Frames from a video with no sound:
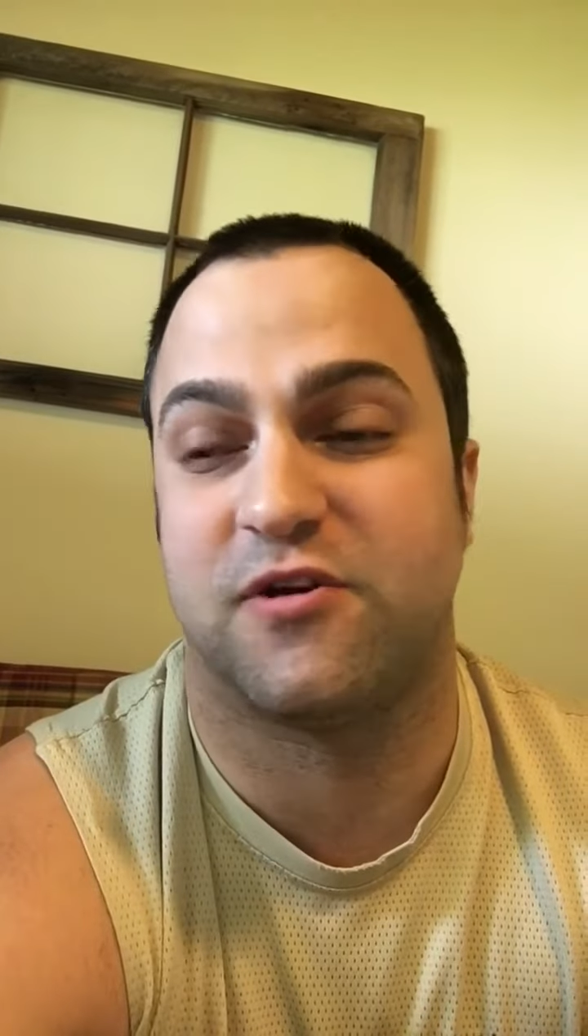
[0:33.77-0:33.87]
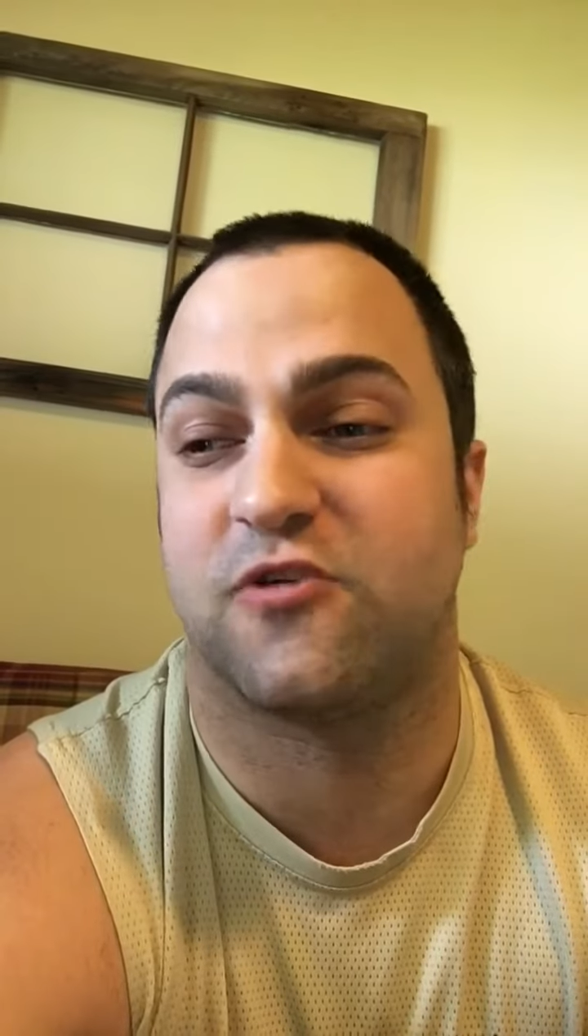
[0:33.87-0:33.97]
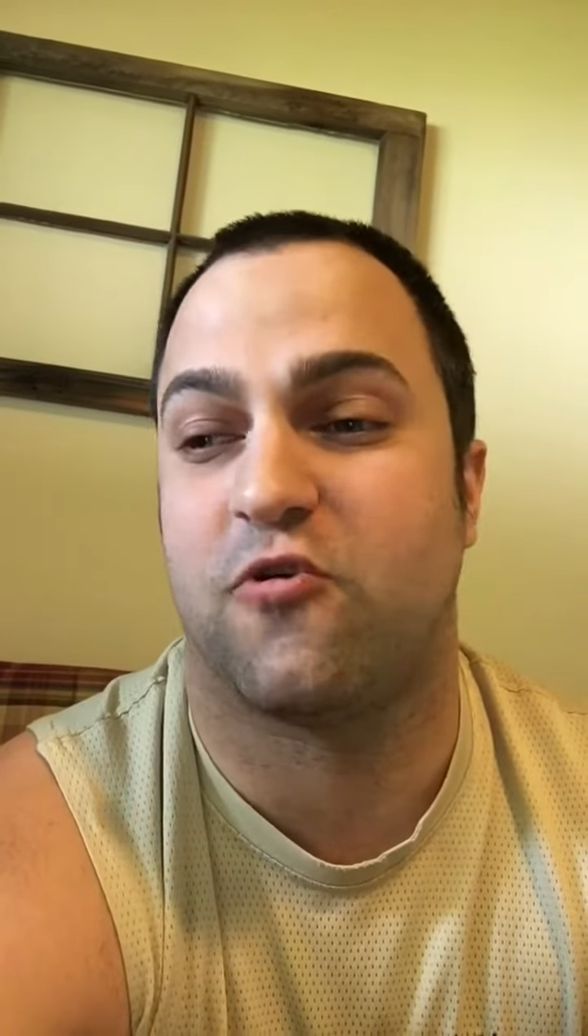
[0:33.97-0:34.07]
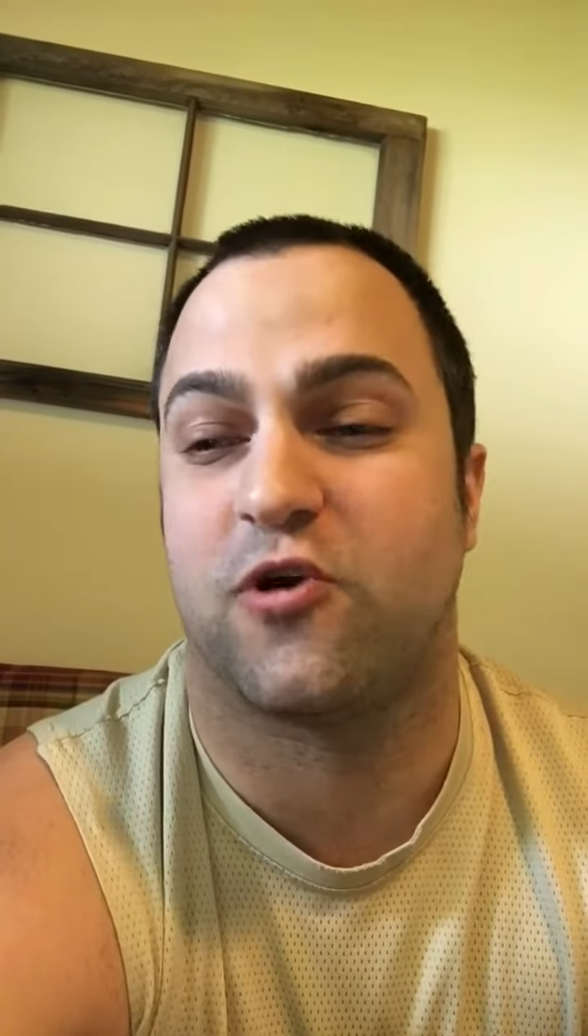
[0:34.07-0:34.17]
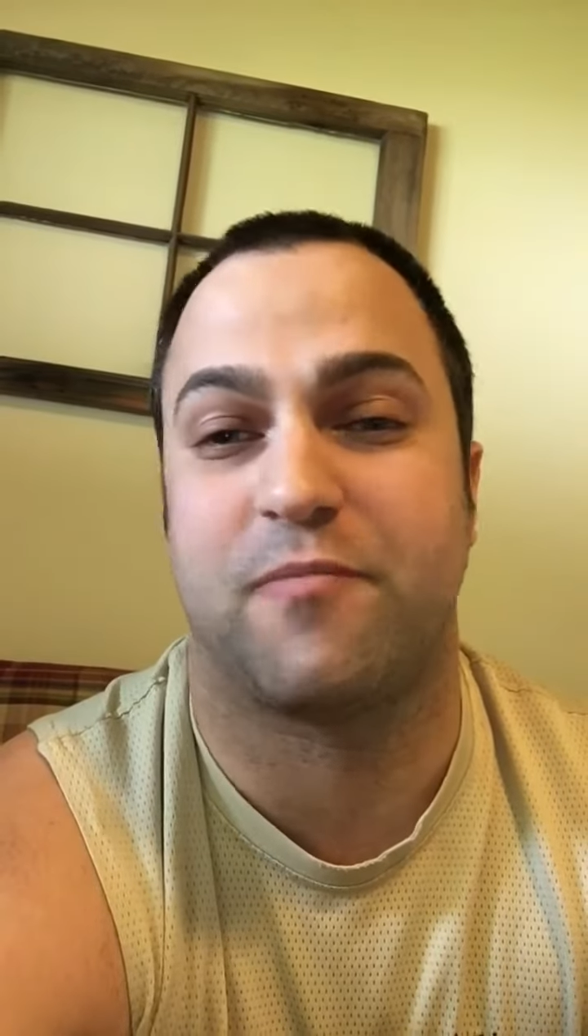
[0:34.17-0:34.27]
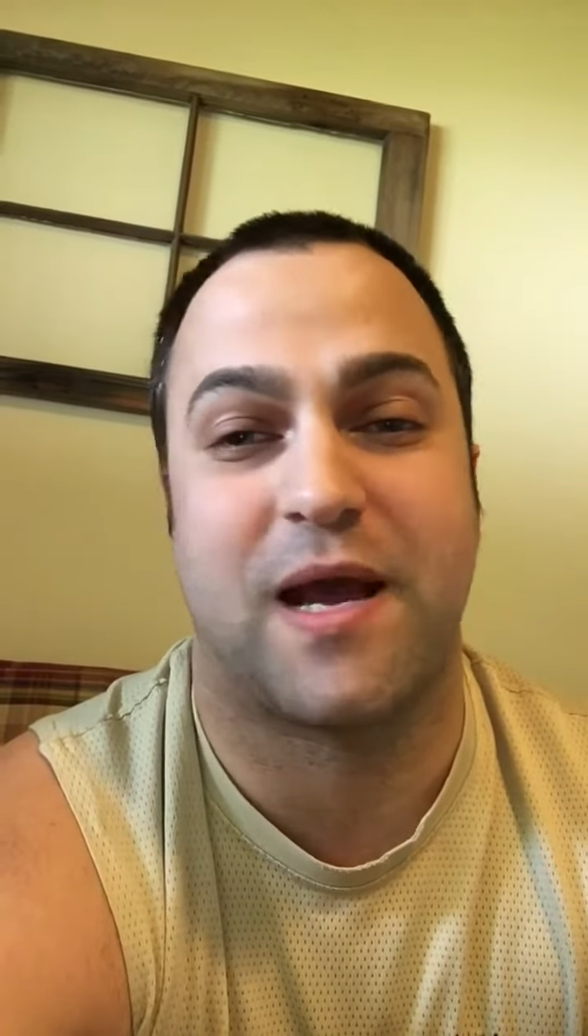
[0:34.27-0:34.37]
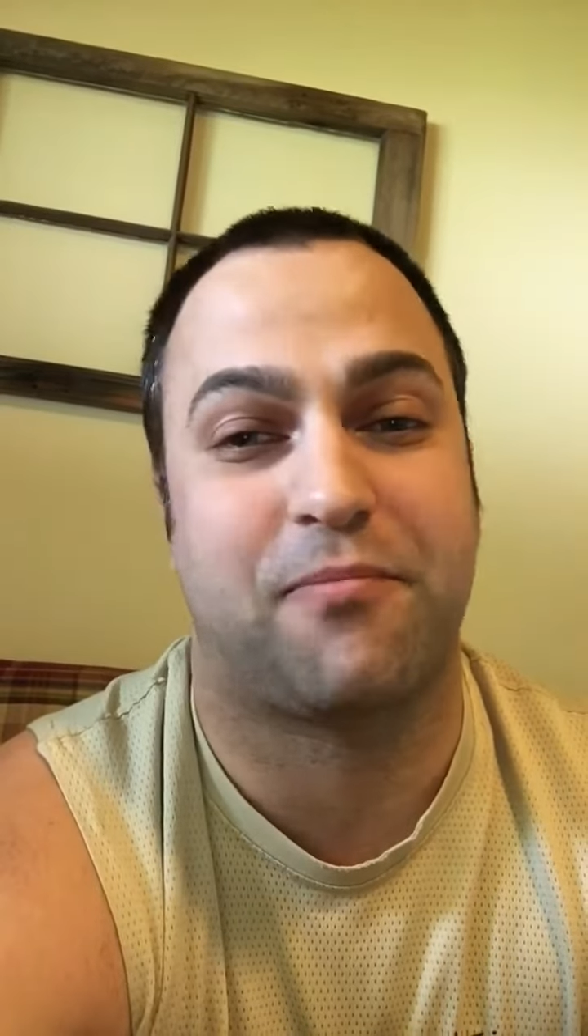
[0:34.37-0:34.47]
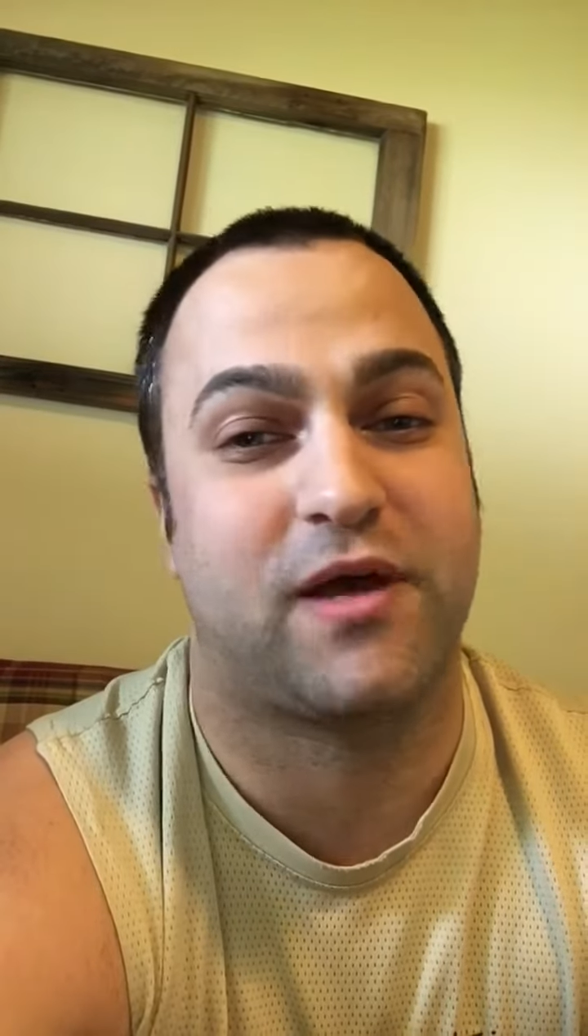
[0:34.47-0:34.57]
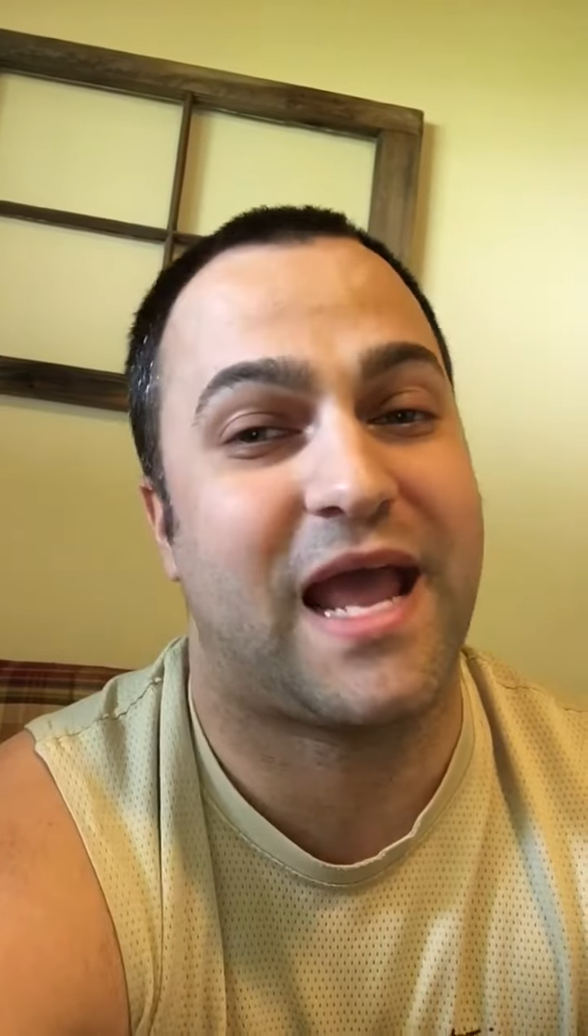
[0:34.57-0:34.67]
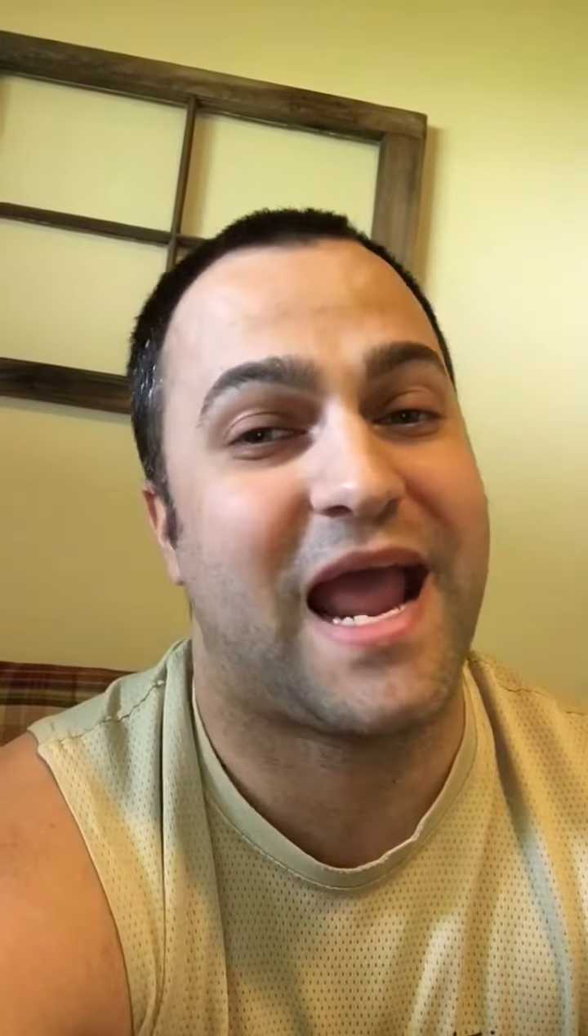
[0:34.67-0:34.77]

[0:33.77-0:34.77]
good quarterback play.